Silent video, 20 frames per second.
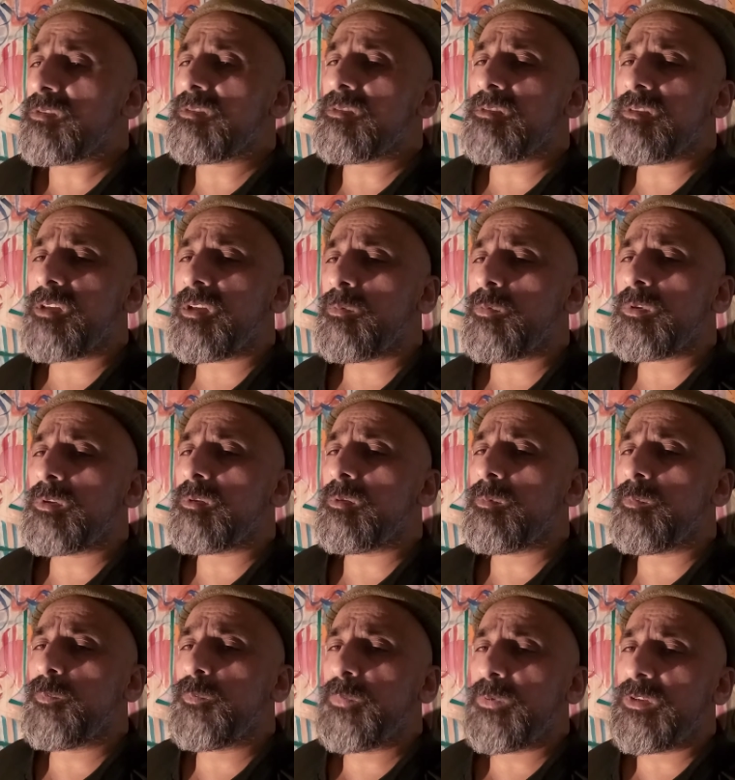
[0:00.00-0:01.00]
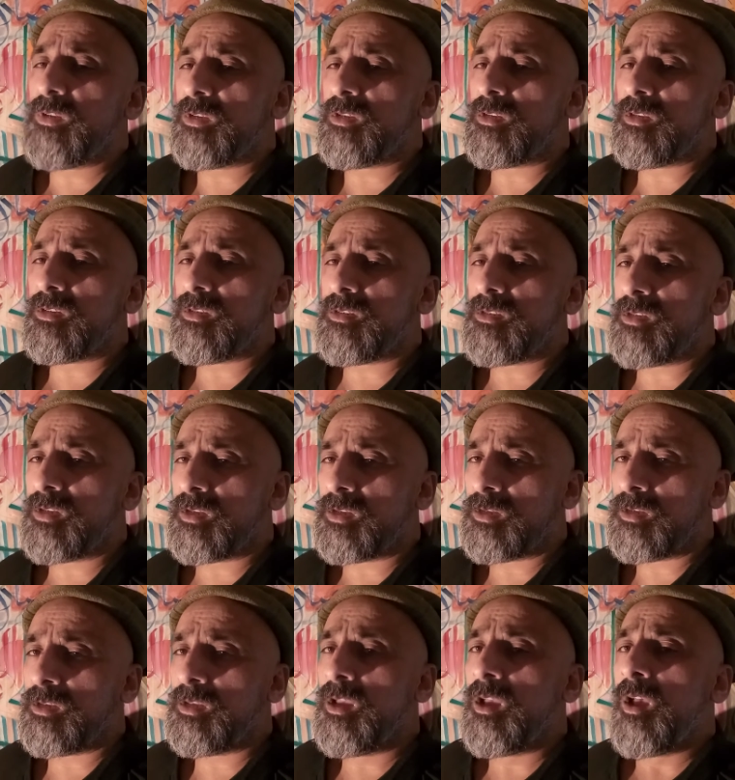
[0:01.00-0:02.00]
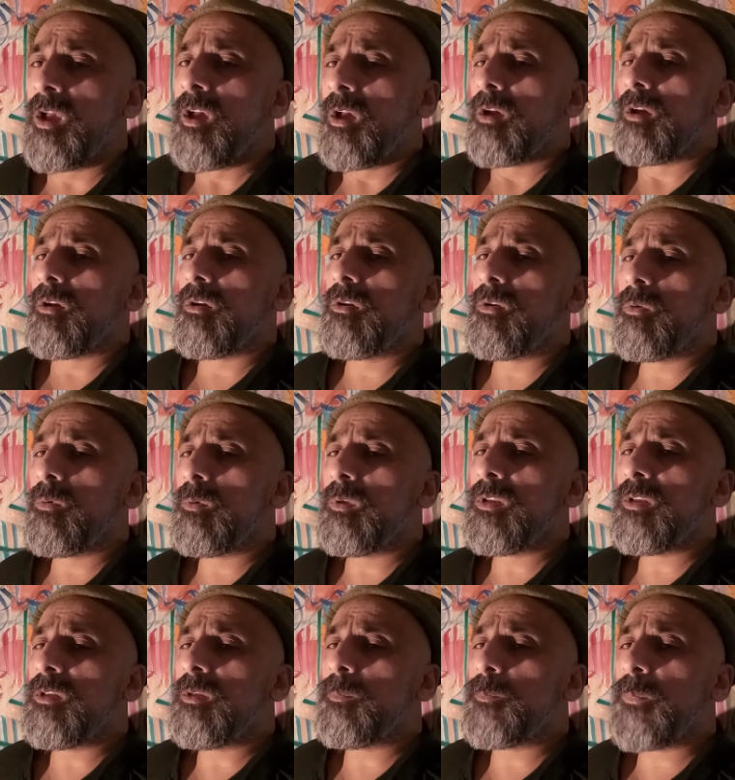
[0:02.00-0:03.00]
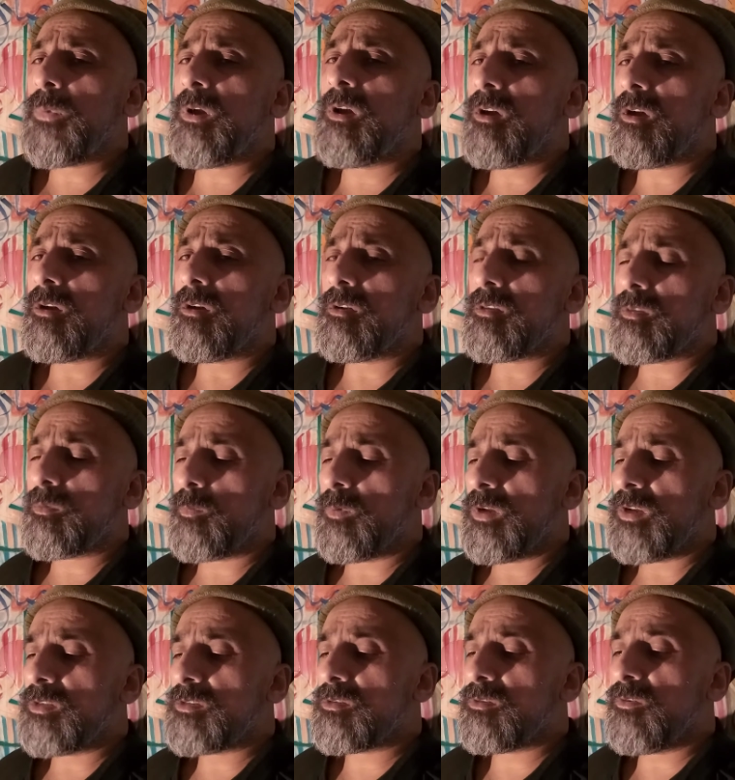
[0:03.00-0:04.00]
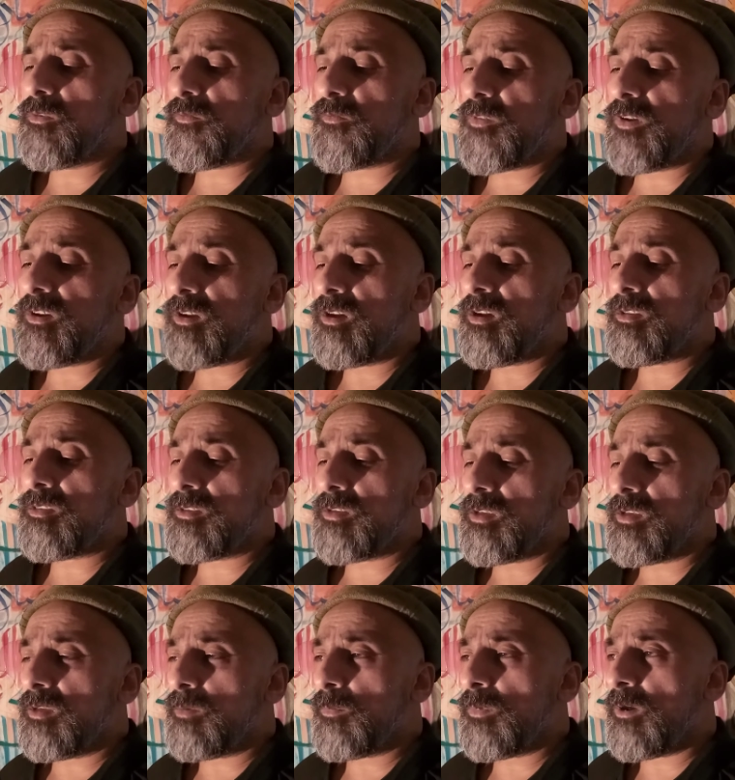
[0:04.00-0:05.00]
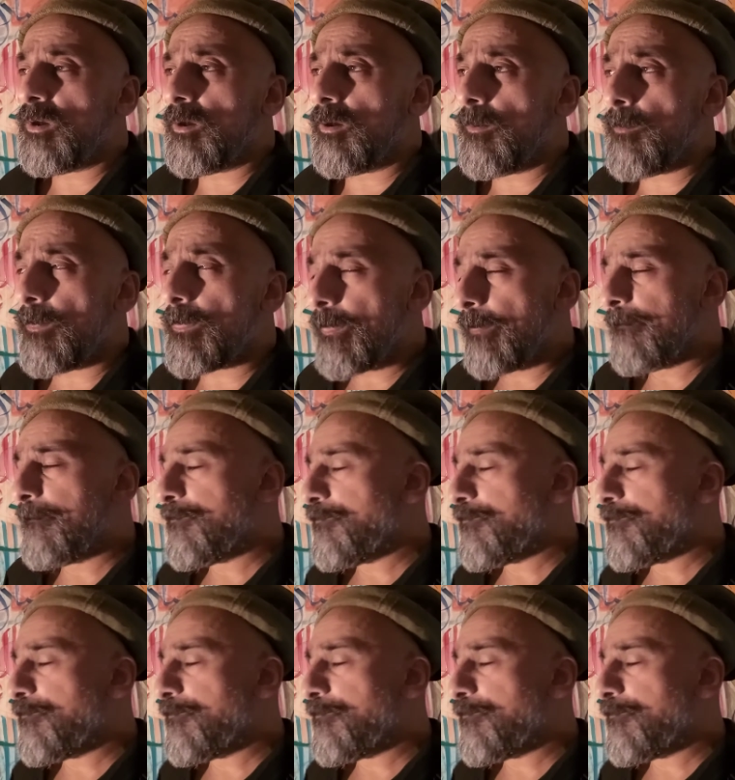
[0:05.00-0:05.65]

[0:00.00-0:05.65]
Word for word: And there will be a, a holy pathway to Fatima,